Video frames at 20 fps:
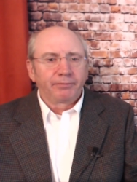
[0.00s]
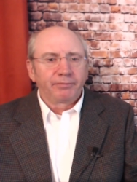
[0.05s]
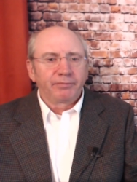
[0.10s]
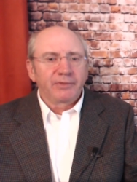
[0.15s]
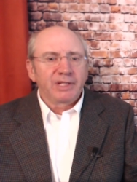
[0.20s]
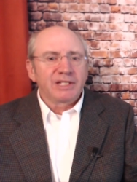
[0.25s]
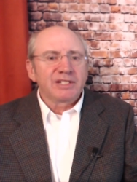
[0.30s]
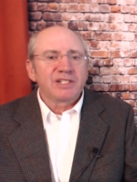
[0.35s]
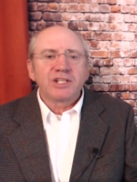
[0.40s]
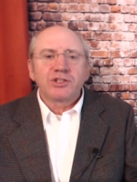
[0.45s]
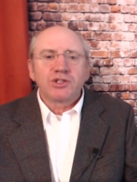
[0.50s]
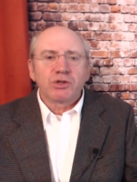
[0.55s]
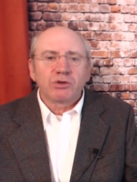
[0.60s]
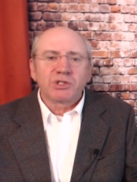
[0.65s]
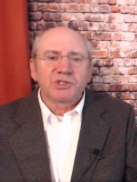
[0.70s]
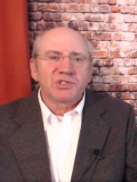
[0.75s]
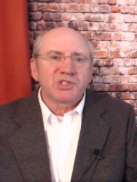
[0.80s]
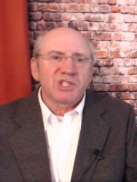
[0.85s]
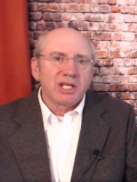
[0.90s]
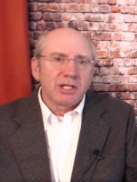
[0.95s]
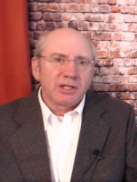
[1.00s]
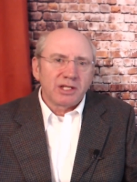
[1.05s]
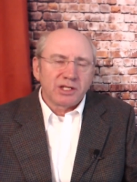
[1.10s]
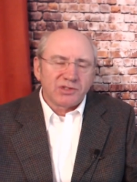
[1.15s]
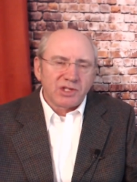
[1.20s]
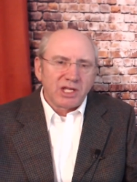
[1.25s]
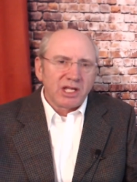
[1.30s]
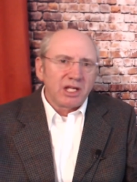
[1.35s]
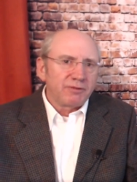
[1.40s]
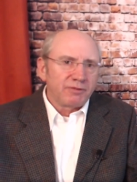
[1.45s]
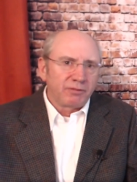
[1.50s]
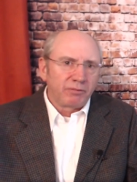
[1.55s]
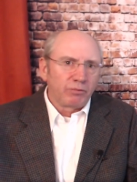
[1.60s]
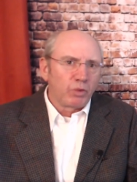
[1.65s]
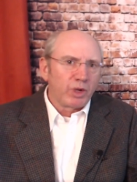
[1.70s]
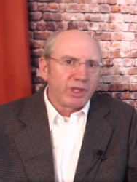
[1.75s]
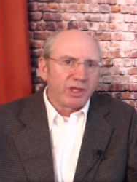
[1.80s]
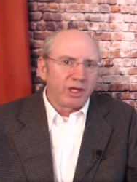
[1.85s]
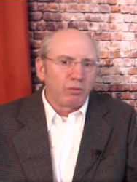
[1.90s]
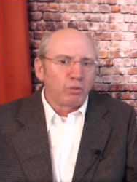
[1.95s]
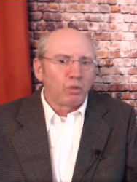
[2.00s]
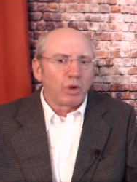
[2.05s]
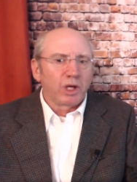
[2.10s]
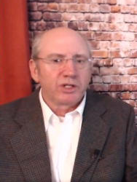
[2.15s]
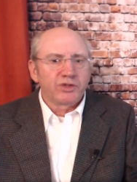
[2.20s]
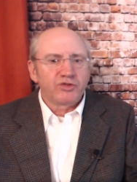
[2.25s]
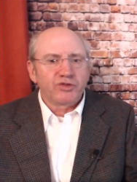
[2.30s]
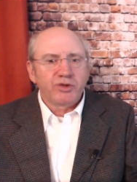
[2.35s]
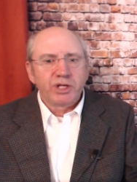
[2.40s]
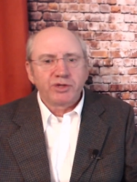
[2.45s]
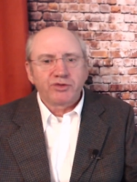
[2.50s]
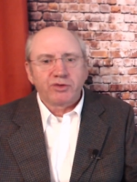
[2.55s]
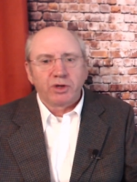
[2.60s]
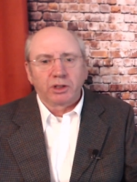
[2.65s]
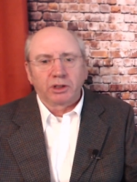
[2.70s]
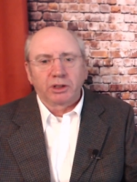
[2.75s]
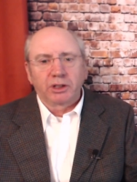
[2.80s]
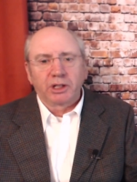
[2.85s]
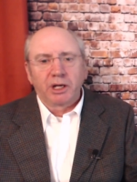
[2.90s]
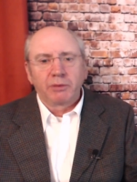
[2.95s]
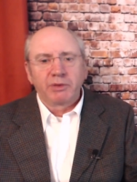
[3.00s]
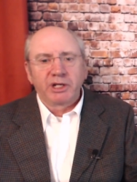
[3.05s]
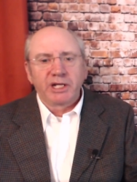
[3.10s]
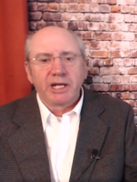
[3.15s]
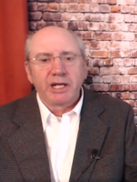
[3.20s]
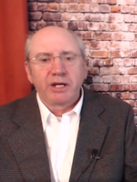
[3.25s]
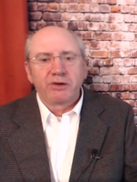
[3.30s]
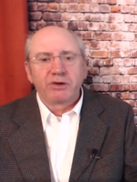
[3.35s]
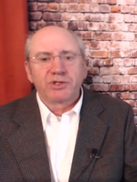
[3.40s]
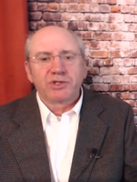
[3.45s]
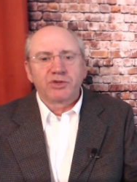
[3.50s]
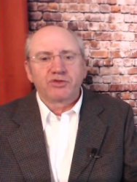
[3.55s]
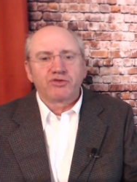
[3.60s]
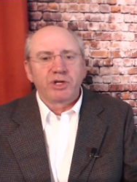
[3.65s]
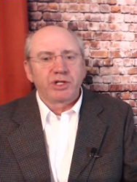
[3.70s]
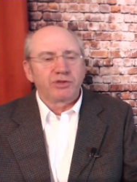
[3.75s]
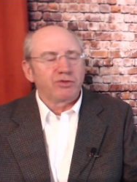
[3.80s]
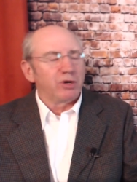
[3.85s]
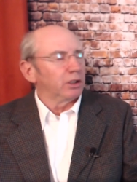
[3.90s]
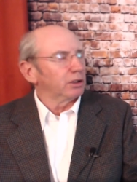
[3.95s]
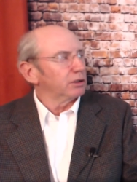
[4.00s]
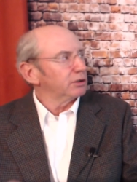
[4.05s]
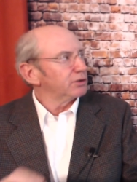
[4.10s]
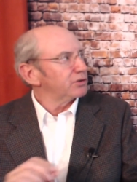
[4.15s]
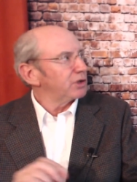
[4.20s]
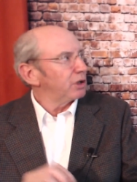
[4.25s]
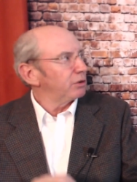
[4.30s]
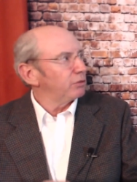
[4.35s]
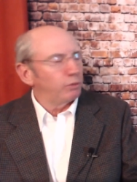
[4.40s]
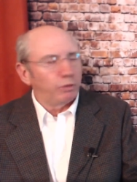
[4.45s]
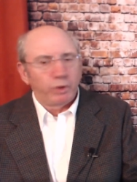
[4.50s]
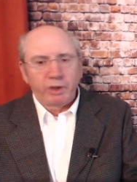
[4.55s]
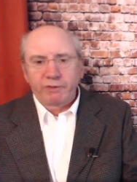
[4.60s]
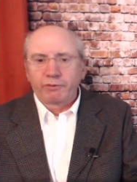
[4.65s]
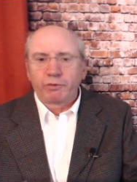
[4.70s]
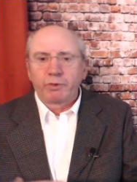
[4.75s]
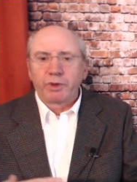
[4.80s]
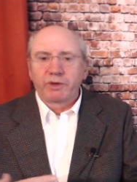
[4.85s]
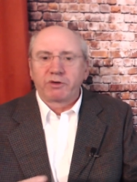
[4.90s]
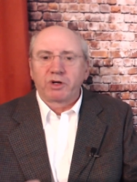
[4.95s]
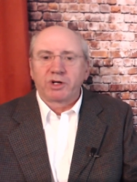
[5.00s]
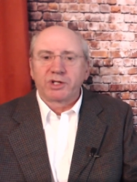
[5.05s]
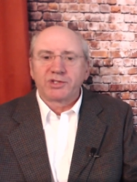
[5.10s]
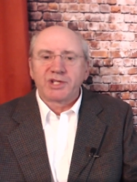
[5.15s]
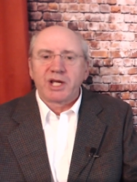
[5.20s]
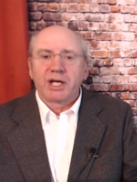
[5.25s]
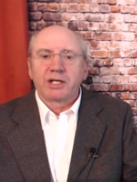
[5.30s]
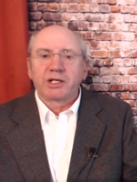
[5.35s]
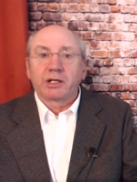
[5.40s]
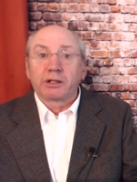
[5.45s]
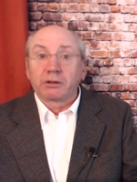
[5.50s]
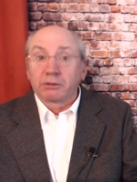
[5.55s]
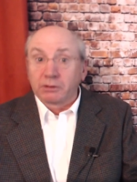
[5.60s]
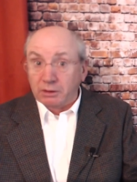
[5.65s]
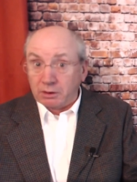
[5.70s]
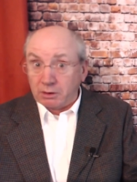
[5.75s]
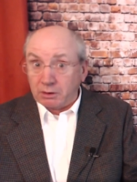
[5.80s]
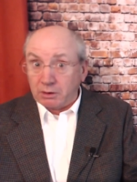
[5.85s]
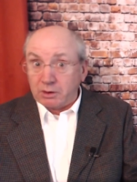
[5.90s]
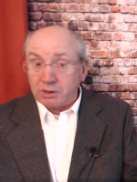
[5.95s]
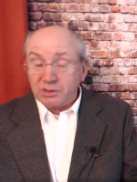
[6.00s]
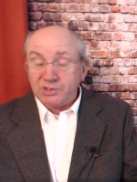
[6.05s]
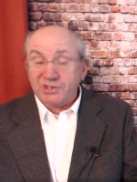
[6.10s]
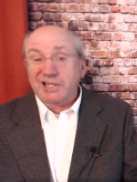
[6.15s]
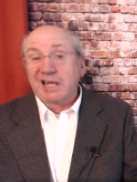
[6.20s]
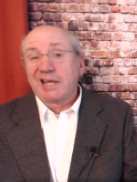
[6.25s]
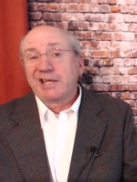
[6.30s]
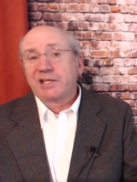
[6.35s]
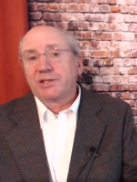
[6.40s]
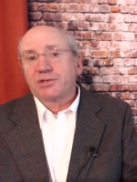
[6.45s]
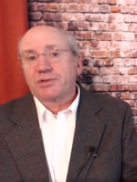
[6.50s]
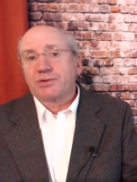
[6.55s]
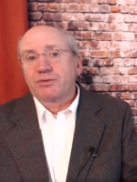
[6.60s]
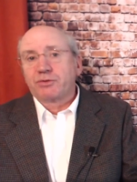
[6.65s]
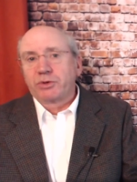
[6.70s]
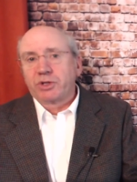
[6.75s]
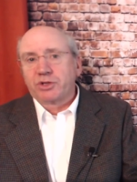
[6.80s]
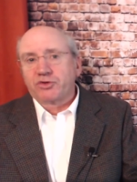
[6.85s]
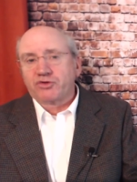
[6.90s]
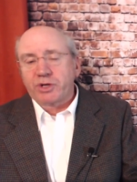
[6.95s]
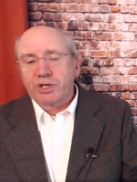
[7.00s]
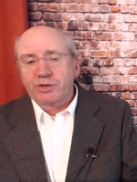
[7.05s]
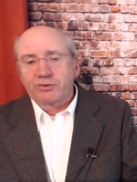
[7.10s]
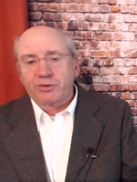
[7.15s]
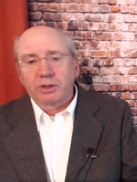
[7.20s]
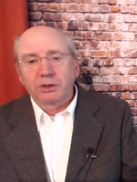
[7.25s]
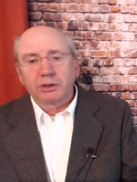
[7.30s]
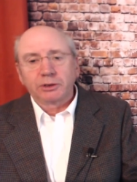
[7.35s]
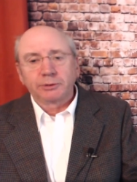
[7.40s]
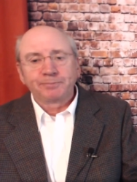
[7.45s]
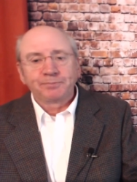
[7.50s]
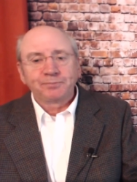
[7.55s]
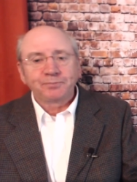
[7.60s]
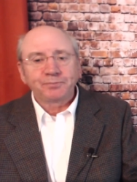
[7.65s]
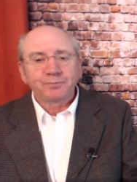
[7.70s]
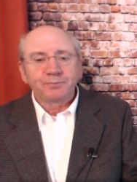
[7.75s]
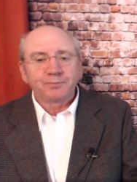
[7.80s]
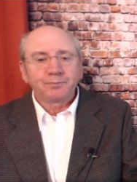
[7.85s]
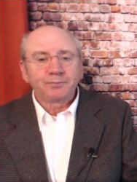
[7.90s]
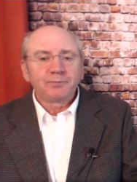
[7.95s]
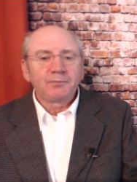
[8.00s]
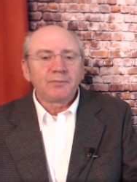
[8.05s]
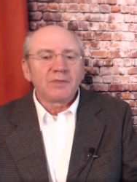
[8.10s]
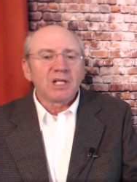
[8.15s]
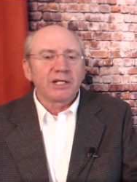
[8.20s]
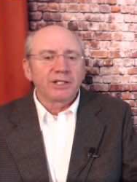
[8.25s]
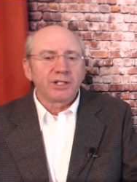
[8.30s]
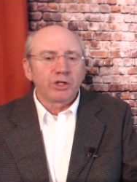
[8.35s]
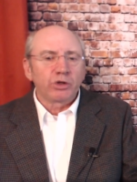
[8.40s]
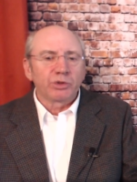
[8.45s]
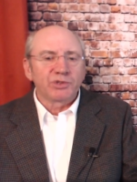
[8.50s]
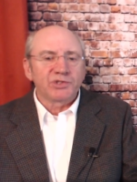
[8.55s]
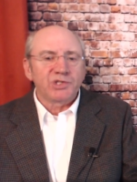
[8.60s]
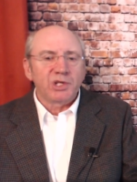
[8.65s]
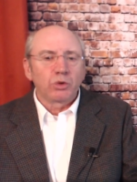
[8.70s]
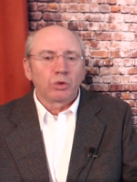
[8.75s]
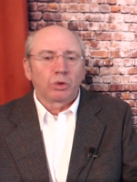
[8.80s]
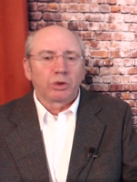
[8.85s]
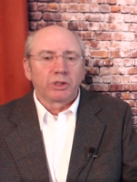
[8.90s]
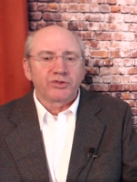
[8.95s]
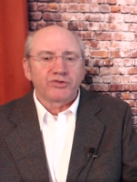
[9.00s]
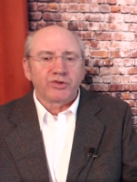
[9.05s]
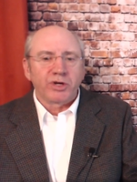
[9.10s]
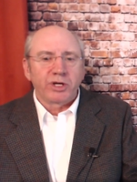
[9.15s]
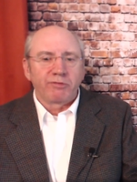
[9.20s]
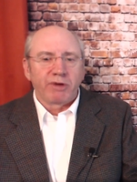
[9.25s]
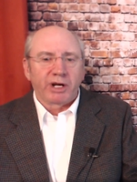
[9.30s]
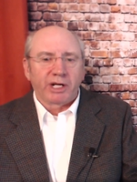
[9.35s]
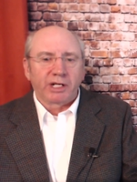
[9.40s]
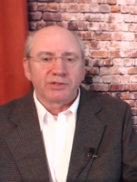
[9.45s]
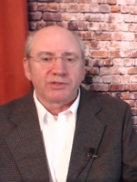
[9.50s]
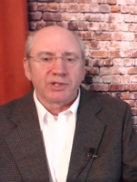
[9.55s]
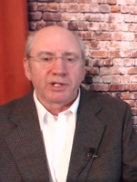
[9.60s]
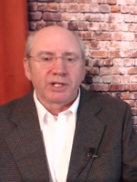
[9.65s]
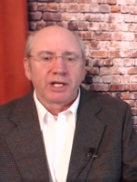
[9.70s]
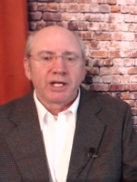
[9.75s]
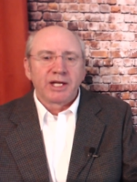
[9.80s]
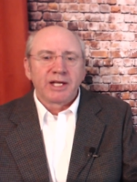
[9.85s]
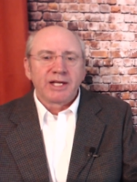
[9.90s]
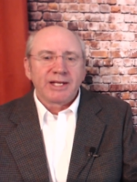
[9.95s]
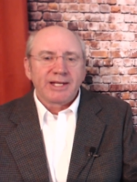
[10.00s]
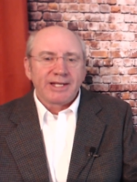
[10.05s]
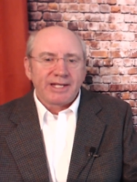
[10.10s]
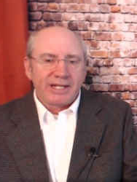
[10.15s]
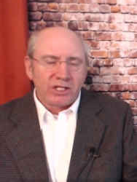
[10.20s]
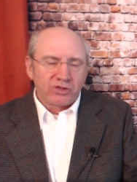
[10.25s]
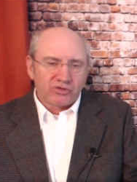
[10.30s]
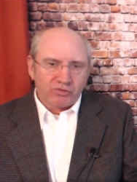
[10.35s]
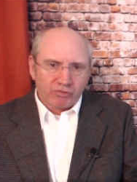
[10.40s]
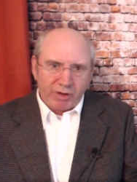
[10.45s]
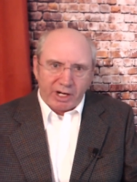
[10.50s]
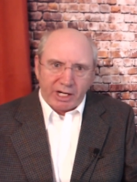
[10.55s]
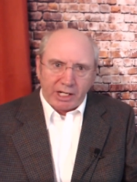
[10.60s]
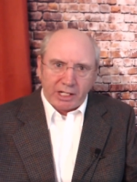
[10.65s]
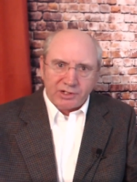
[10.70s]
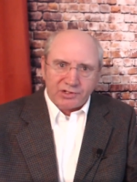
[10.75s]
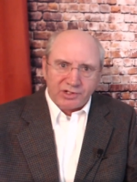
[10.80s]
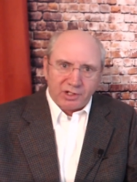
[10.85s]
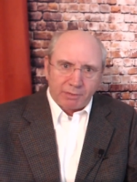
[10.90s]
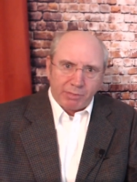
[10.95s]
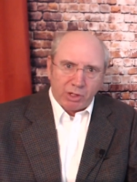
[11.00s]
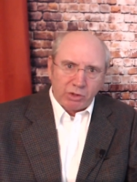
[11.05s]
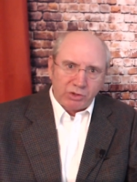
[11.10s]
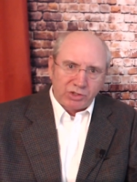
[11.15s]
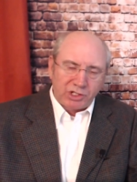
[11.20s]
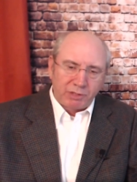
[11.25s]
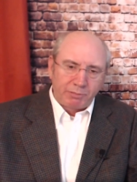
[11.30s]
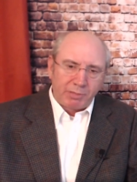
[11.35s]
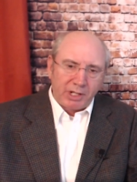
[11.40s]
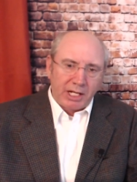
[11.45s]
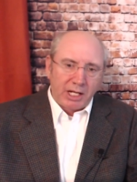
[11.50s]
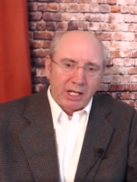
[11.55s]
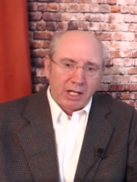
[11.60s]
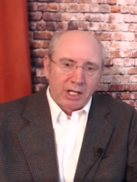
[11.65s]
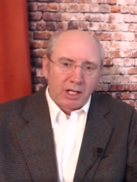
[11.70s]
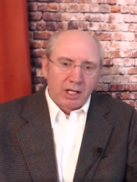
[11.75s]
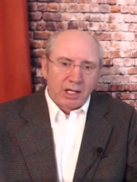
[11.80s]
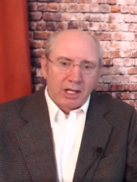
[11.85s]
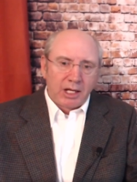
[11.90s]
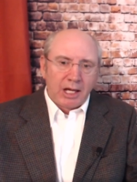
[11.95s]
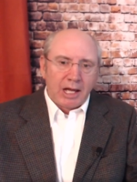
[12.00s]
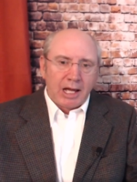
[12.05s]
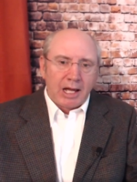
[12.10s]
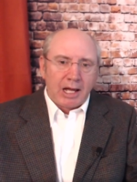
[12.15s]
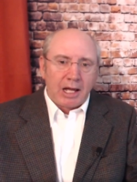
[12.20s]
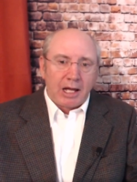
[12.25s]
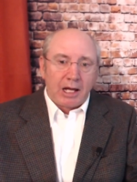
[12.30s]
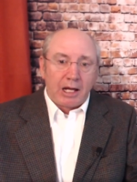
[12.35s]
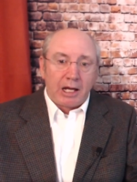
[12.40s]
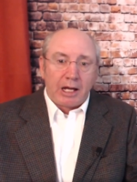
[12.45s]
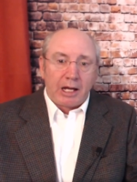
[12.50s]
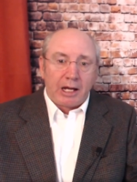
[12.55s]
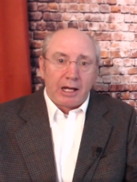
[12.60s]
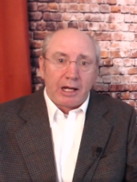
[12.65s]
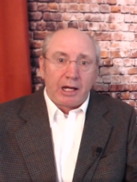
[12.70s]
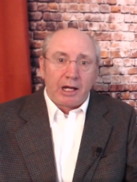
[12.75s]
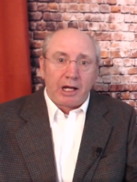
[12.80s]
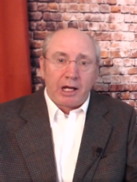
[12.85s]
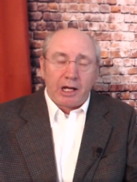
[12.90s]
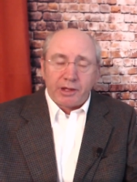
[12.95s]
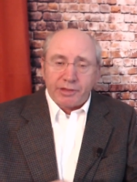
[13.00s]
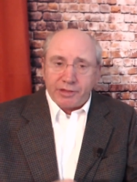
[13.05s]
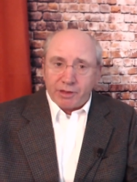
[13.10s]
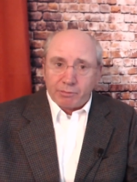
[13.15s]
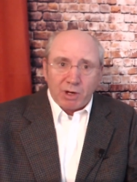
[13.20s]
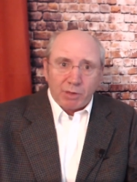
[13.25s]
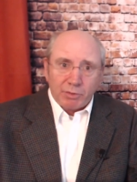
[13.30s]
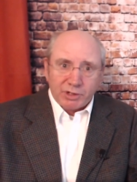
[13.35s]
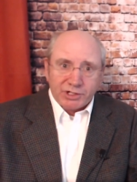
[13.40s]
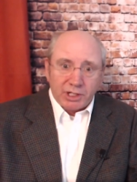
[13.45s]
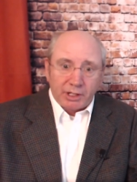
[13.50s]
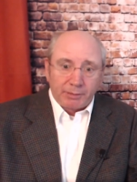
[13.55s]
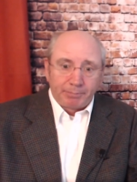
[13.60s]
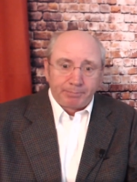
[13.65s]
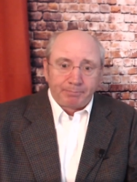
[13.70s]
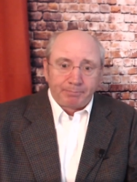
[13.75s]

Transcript: Indeed, you can see this even within one tree trunk. I mean, here is a tree trunk. So we've, we've got a standard slice through a tree trunk, and you can see all the tree rings, and each ring is supposed to be uh, a thermometer.